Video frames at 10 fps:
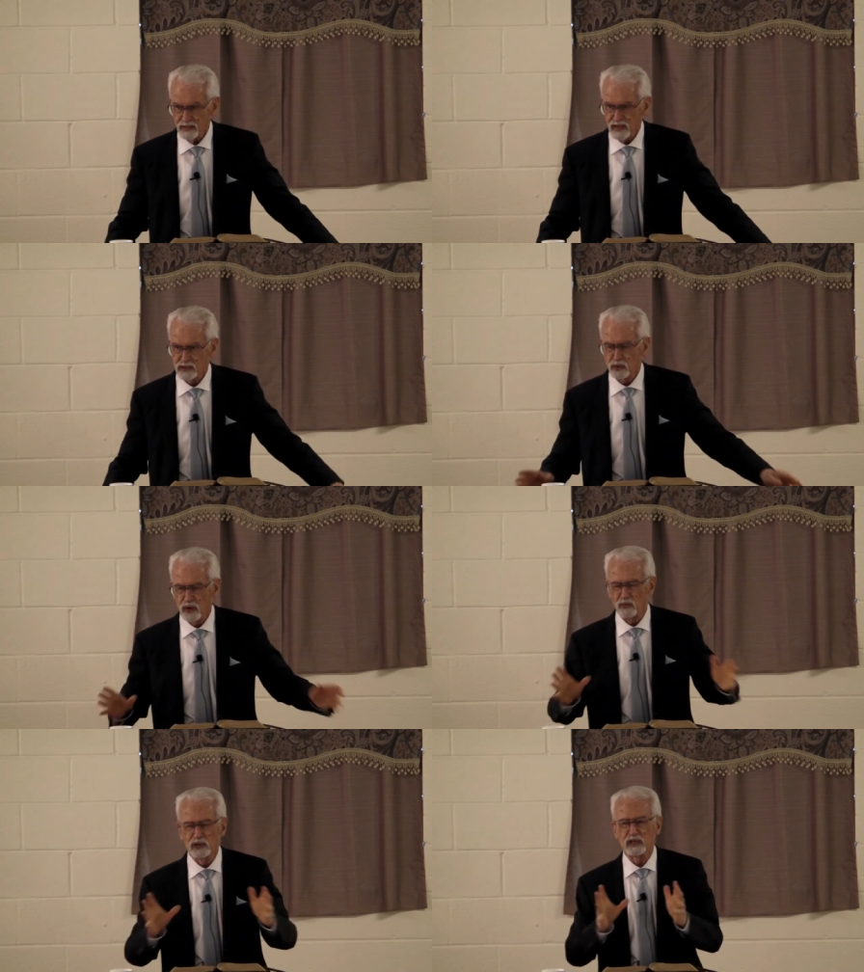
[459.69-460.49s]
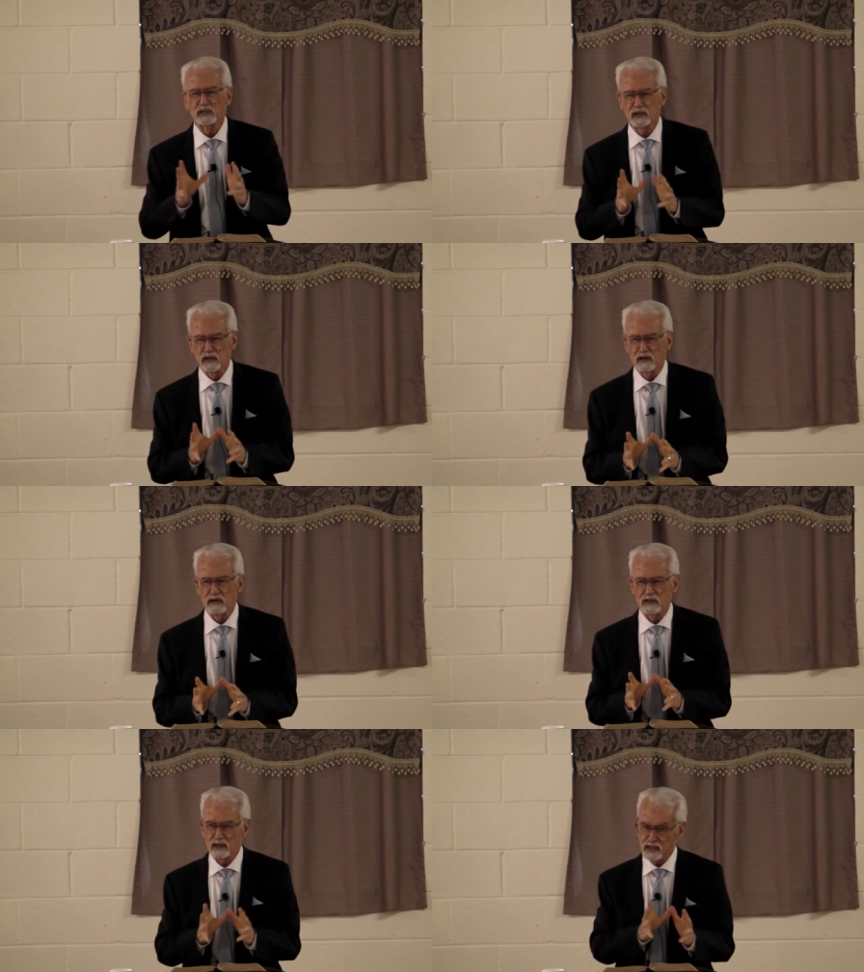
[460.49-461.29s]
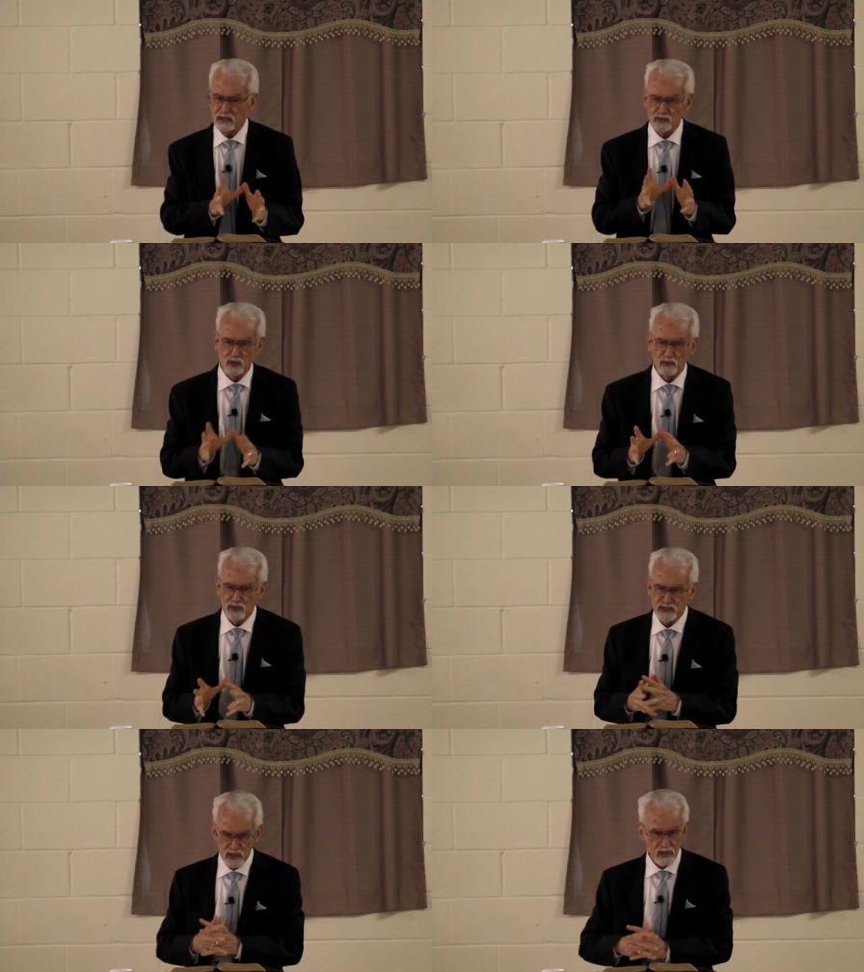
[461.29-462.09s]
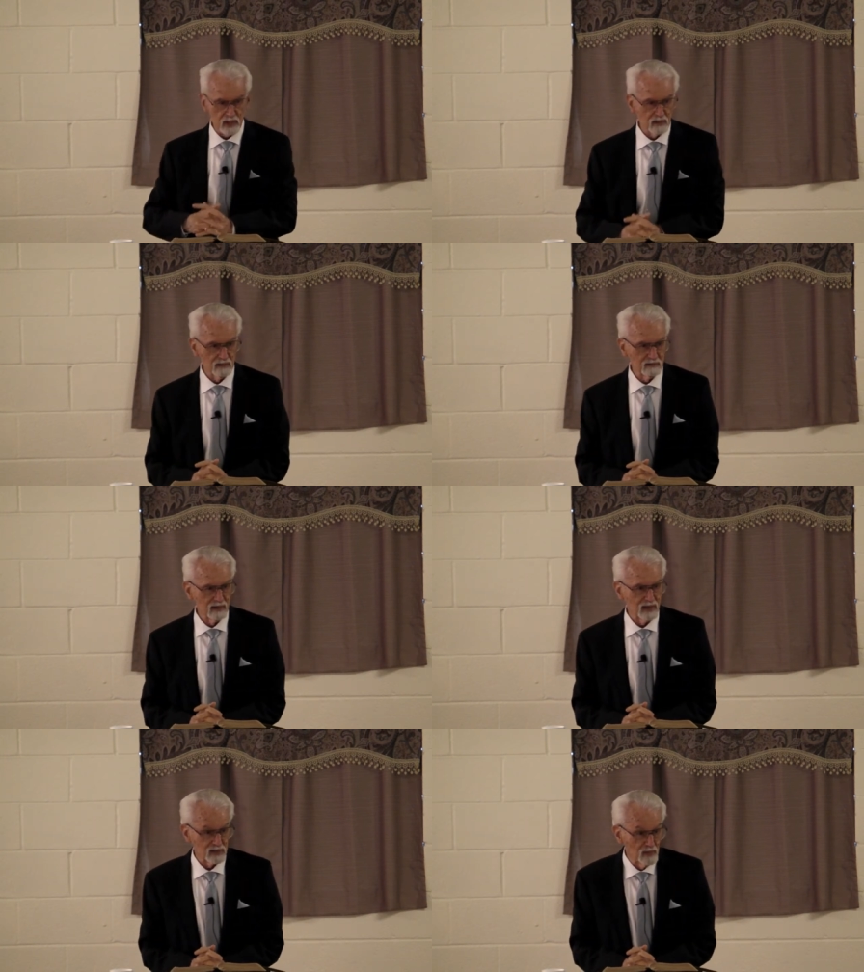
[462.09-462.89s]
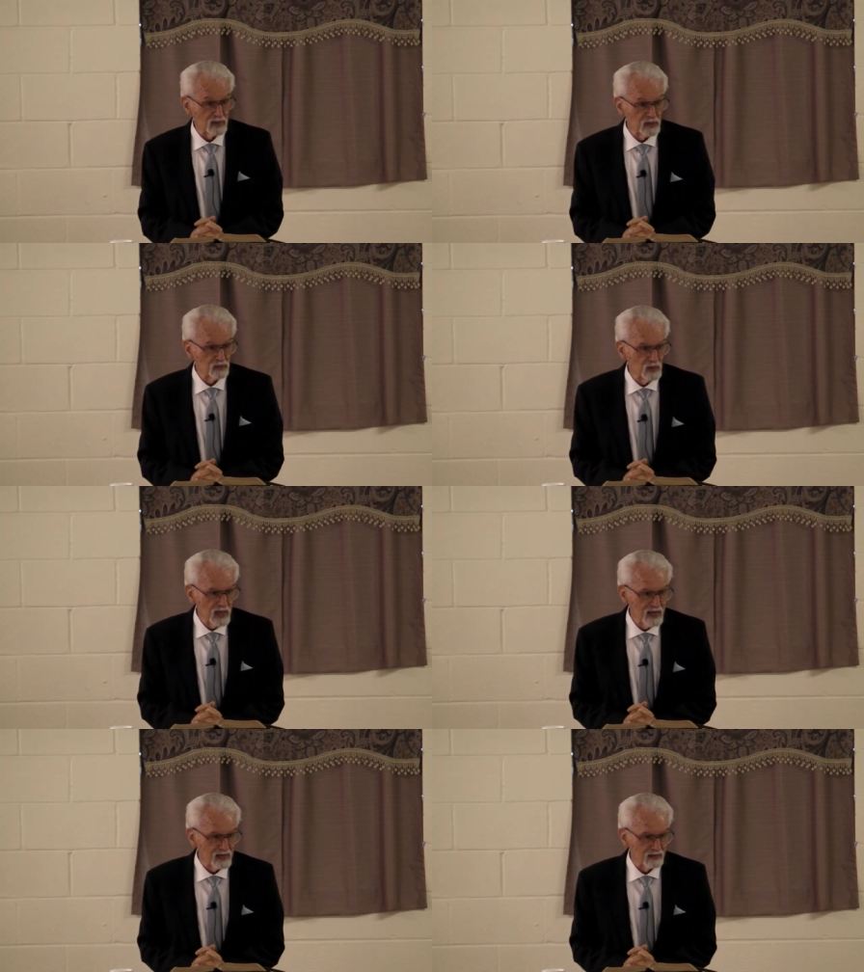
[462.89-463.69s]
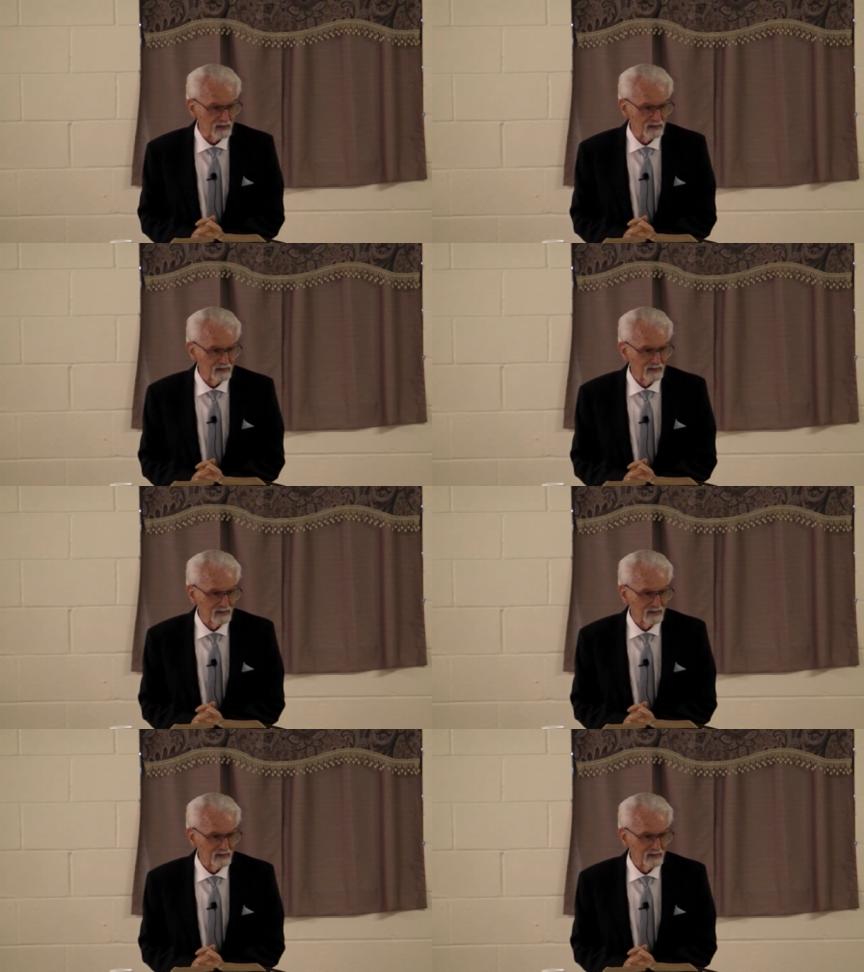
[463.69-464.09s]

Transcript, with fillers: That's why we need to guard against what we see as much as we can.